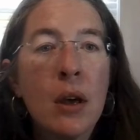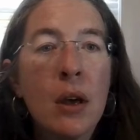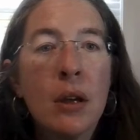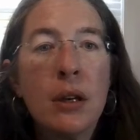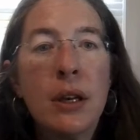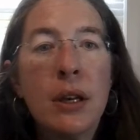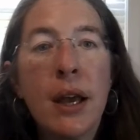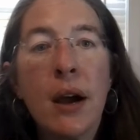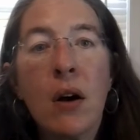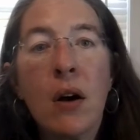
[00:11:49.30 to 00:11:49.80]

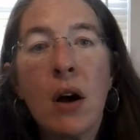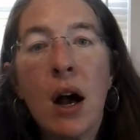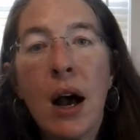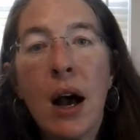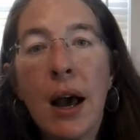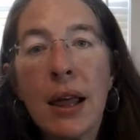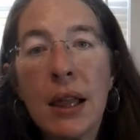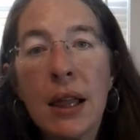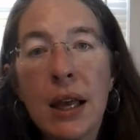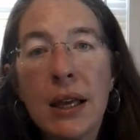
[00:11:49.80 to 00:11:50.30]
Now,
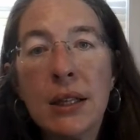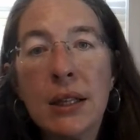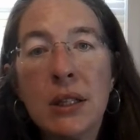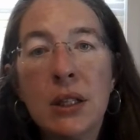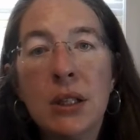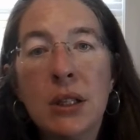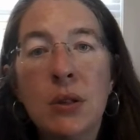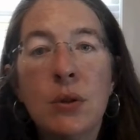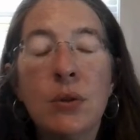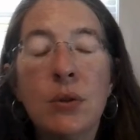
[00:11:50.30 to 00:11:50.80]
I like to
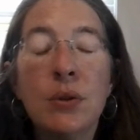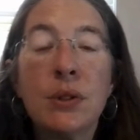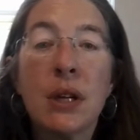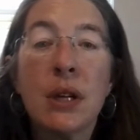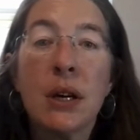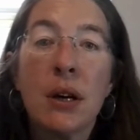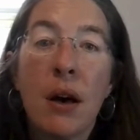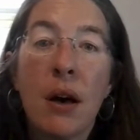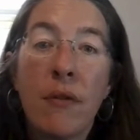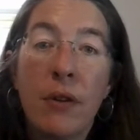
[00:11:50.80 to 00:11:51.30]
use
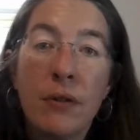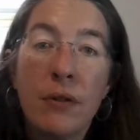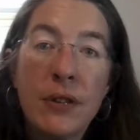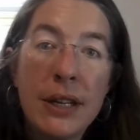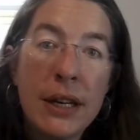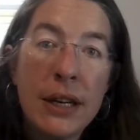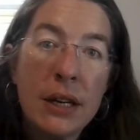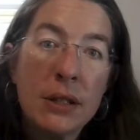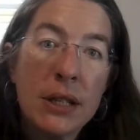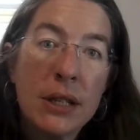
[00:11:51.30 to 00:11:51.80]
a
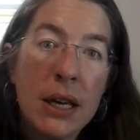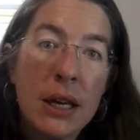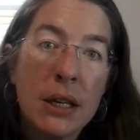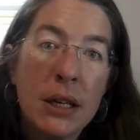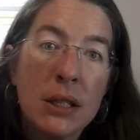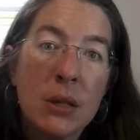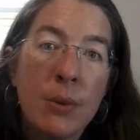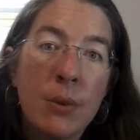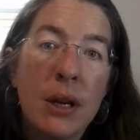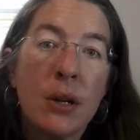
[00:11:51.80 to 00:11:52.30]
15-ounce can
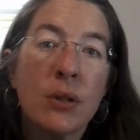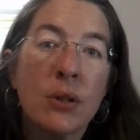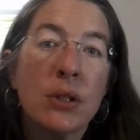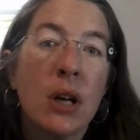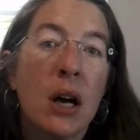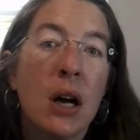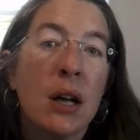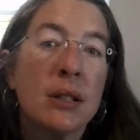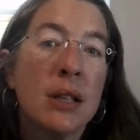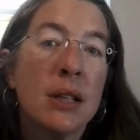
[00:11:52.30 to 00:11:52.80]
of tomato
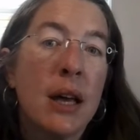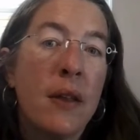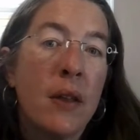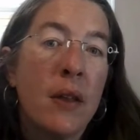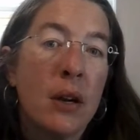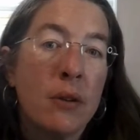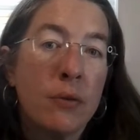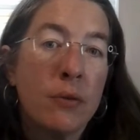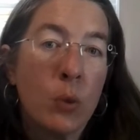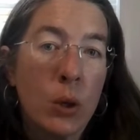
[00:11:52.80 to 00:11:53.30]
sauce and
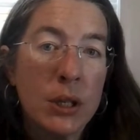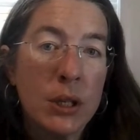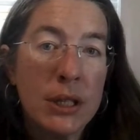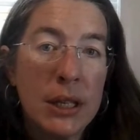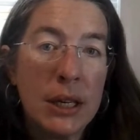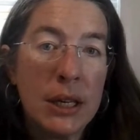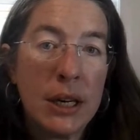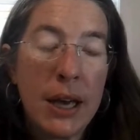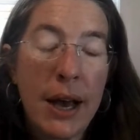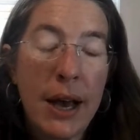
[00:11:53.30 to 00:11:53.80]
then a
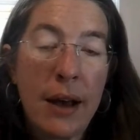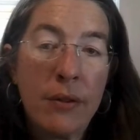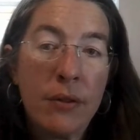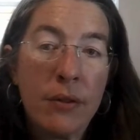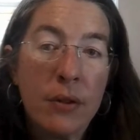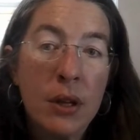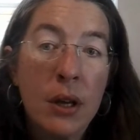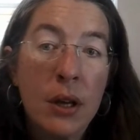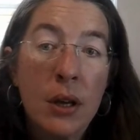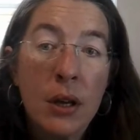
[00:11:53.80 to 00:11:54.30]

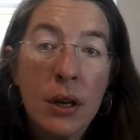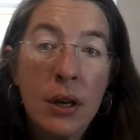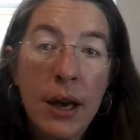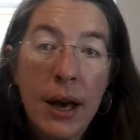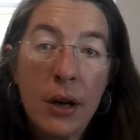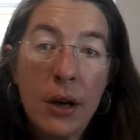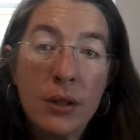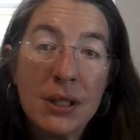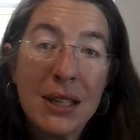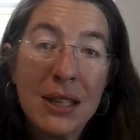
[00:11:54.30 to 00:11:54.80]

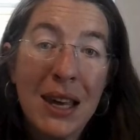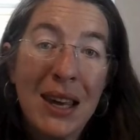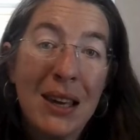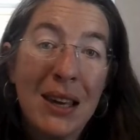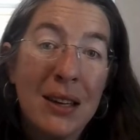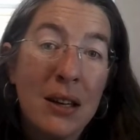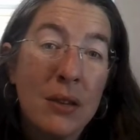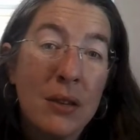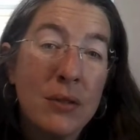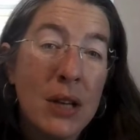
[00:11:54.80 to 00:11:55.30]
14.5-ounce
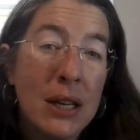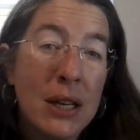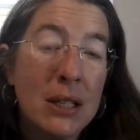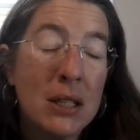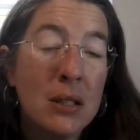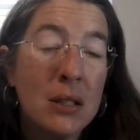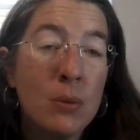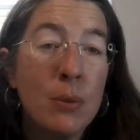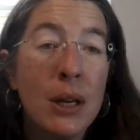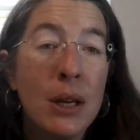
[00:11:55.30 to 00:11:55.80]
can of
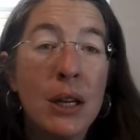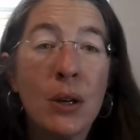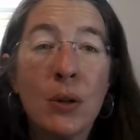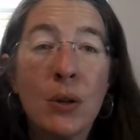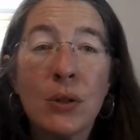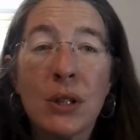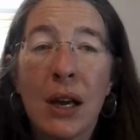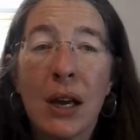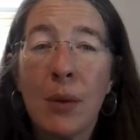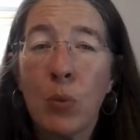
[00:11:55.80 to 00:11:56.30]
diced
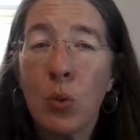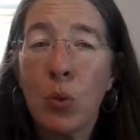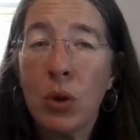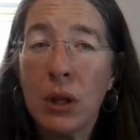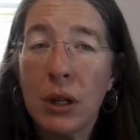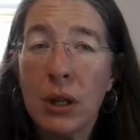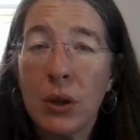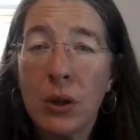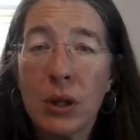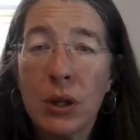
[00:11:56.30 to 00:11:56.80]
tomatoes. I'm
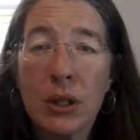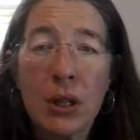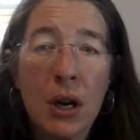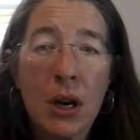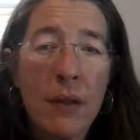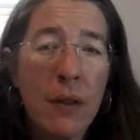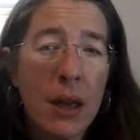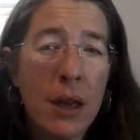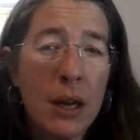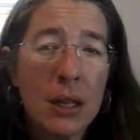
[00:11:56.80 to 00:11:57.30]
really hooked
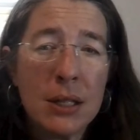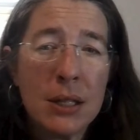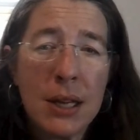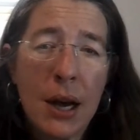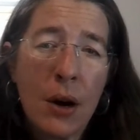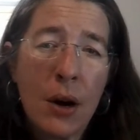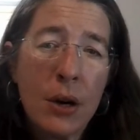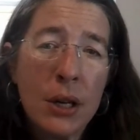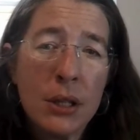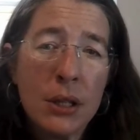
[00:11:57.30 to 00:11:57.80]
on like
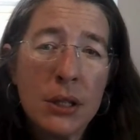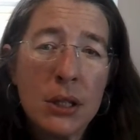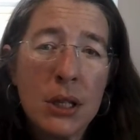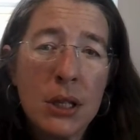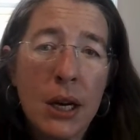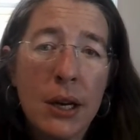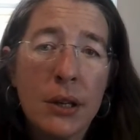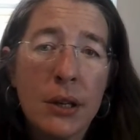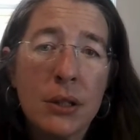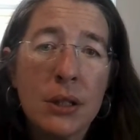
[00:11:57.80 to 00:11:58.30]
Italian
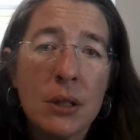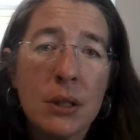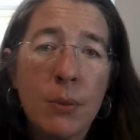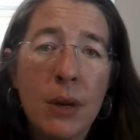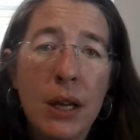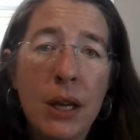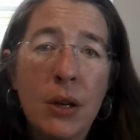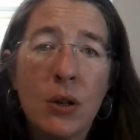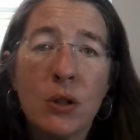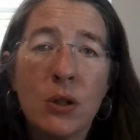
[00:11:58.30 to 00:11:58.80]
style
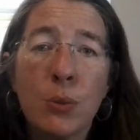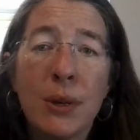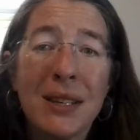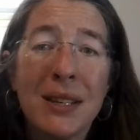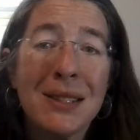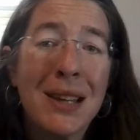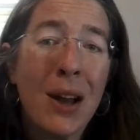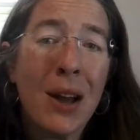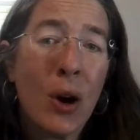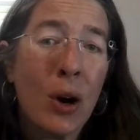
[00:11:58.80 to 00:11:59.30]
tomatoes
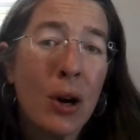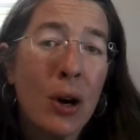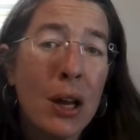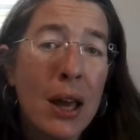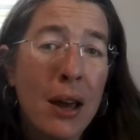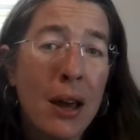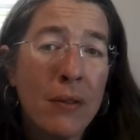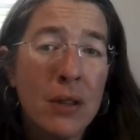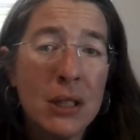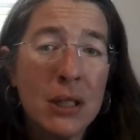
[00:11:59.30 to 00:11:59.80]
because they already have the